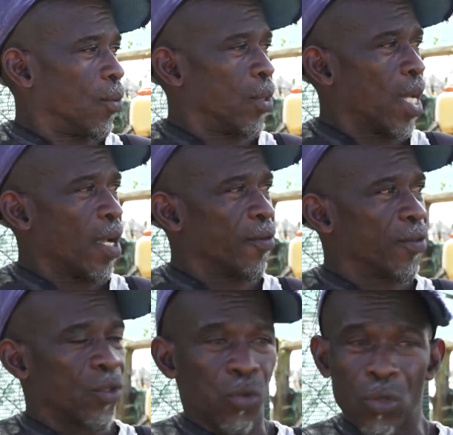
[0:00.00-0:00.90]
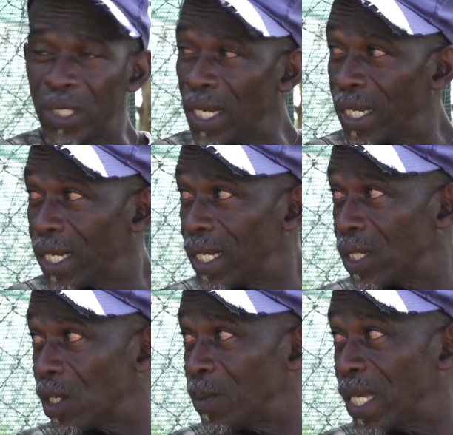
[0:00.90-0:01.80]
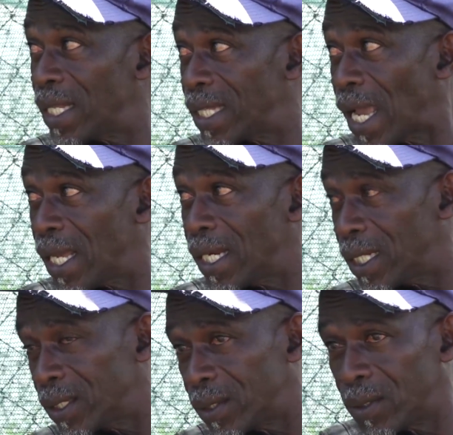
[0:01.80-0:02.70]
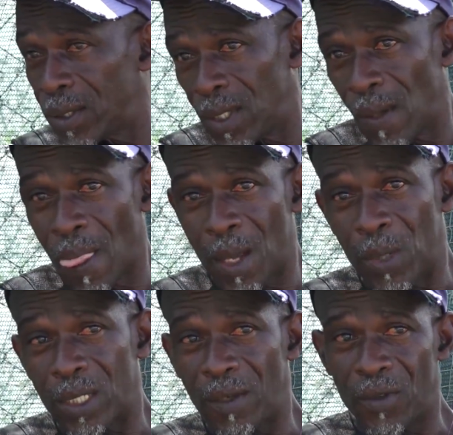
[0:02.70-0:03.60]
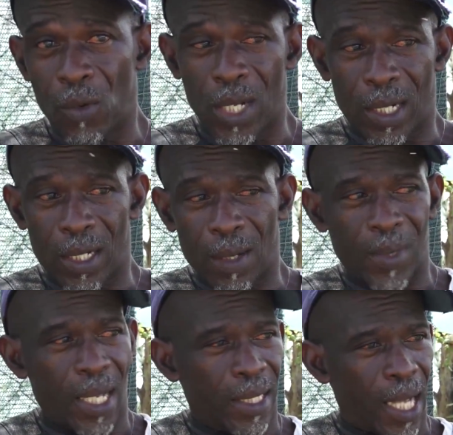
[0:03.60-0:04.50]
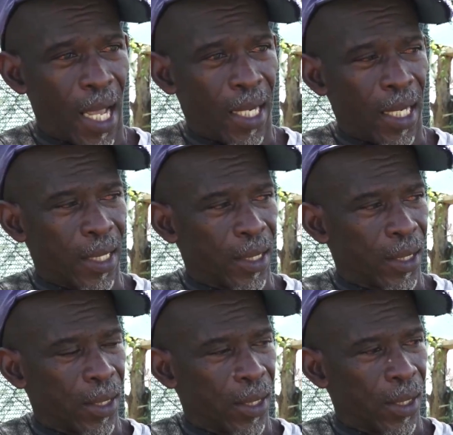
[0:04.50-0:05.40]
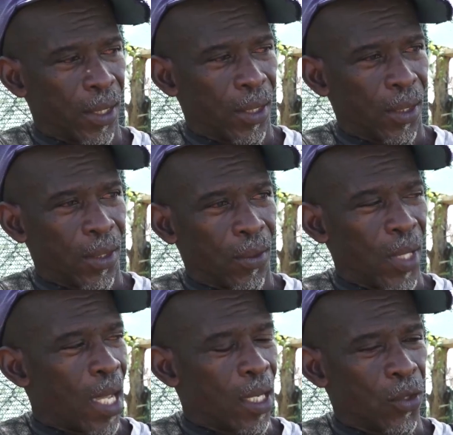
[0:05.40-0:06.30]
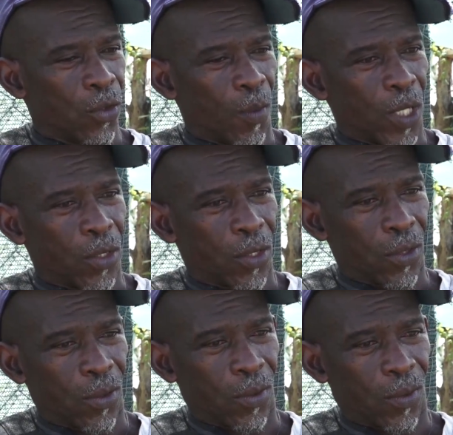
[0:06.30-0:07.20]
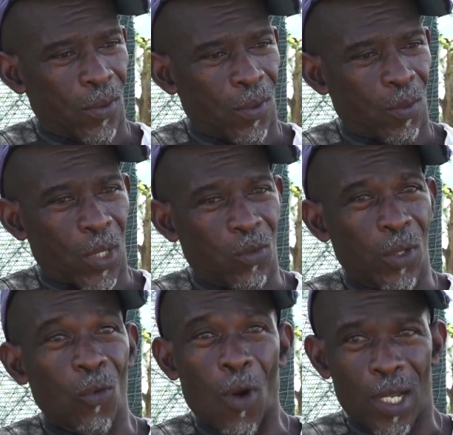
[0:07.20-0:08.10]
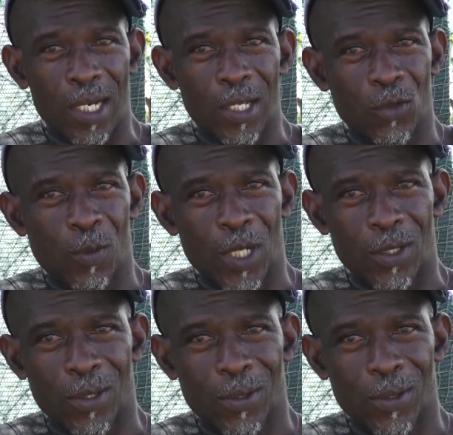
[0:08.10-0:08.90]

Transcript: would have totally cleaned up the entire land. But even though we clean up the entire land, we are not robots, but we're working as robots.